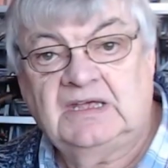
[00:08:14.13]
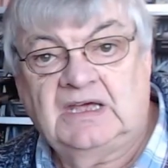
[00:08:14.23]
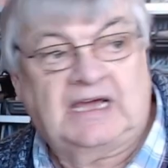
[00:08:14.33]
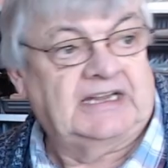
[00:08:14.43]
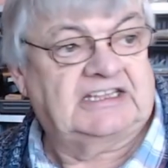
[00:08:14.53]

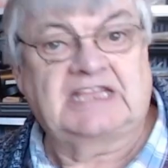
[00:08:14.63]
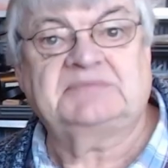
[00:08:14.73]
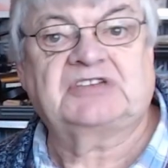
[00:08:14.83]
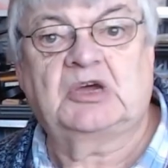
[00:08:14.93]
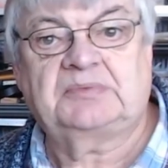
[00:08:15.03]
and it
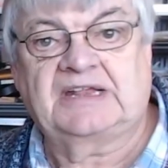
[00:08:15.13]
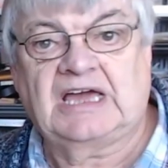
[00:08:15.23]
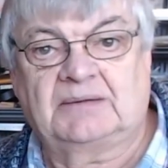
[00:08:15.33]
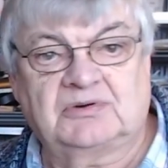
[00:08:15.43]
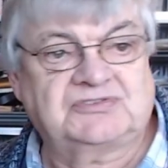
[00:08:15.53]
keeps opening
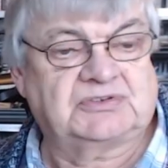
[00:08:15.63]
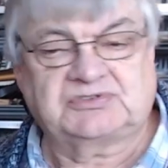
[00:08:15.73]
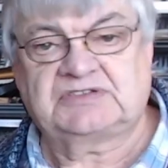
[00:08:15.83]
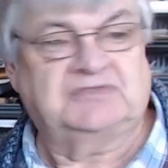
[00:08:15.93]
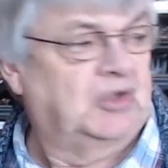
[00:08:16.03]
up, all
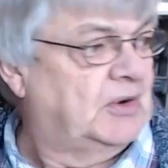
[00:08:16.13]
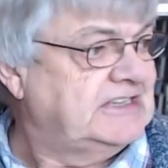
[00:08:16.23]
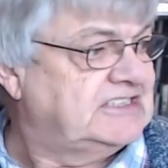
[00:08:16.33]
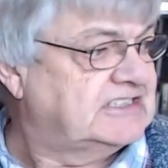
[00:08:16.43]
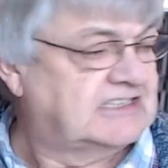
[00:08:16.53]
sorts of
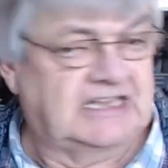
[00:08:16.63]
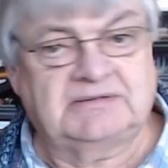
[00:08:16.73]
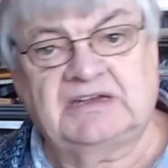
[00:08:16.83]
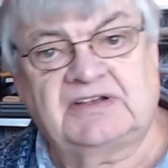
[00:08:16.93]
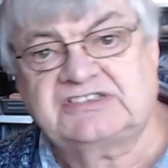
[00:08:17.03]
noises
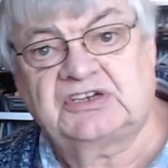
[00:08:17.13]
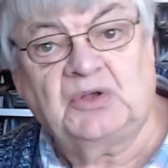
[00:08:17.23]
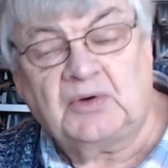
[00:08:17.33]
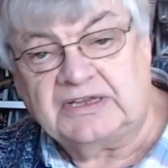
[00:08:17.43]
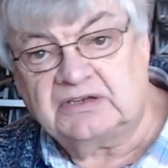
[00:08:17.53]
keep, it's
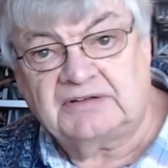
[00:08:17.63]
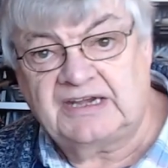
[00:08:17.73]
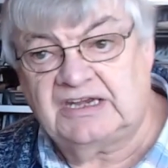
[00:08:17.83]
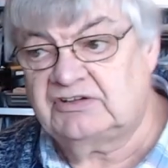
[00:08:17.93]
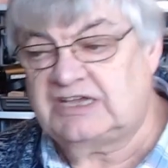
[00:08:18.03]
annoying, the
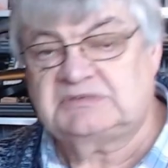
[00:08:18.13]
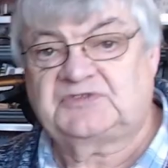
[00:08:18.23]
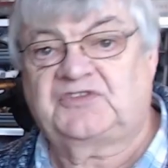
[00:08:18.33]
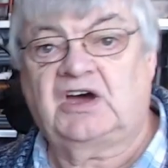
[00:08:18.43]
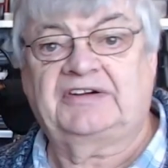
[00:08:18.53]
radio keeps
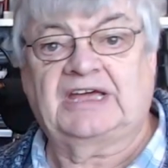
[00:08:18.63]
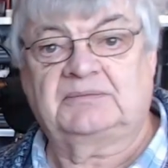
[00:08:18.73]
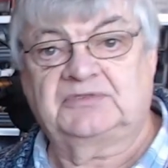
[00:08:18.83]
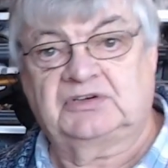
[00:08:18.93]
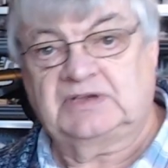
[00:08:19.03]
firing
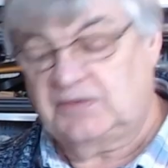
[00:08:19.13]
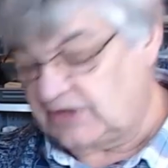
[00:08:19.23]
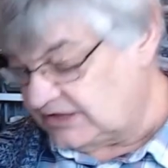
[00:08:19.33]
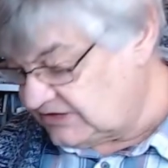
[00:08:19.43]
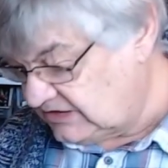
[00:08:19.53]
up and doing
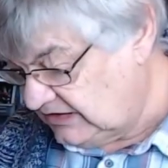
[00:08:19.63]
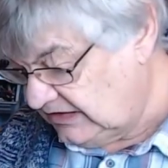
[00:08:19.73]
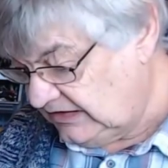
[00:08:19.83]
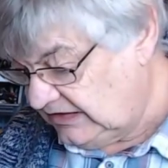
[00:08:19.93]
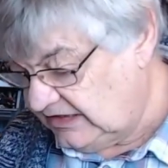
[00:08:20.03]
things,
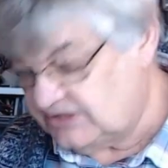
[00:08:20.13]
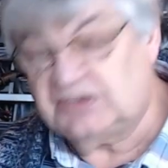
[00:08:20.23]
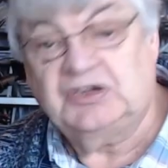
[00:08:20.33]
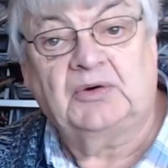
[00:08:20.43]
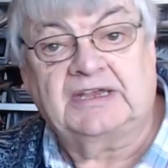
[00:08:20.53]
it's
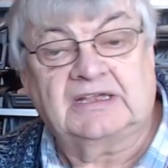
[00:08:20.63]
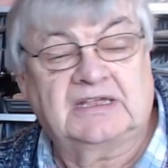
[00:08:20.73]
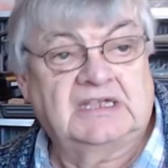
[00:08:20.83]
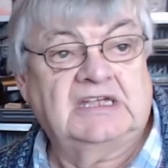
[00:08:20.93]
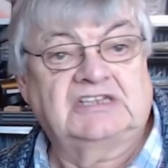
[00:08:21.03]
annoying.
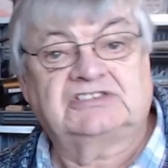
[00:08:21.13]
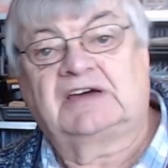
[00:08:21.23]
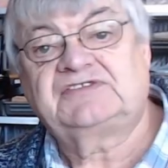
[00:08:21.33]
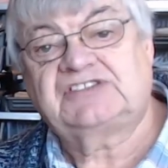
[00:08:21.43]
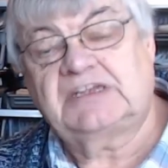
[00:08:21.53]
So
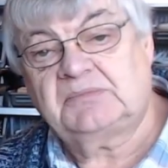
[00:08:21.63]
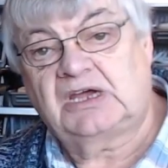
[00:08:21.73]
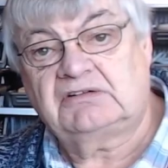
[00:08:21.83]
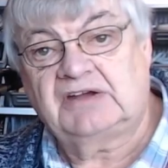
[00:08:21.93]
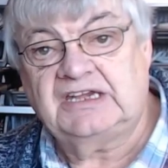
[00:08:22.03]
I've set
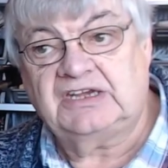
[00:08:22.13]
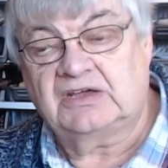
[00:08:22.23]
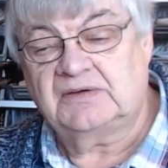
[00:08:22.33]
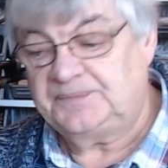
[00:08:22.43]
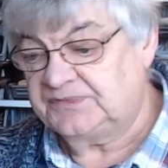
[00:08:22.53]
my
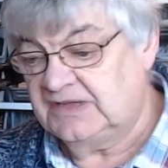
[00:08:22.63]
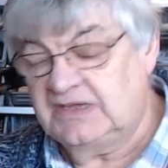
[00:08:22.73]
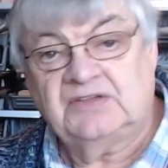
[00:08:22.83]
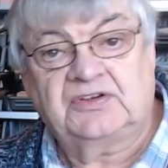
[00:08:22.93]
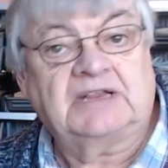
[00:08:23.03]
radio
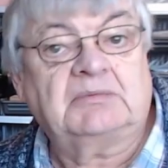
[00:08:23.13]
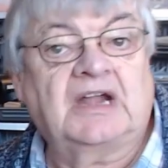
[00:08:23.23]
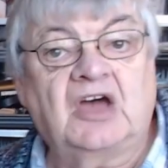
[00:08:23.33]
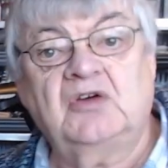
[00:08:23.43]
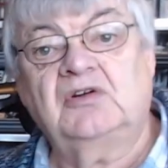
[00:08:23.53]
that it will
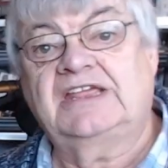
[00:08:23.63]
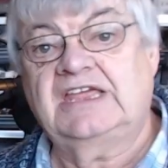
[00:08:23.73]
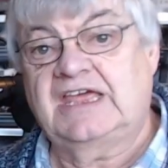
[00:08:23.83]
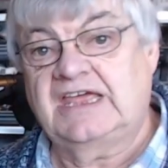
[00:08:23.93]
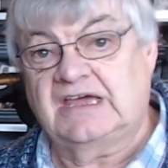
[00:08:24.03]
only
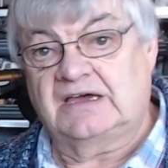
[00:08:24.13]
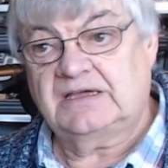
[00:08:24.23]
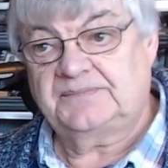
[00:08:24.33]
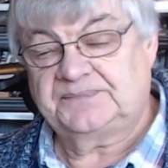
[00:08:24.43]
hear,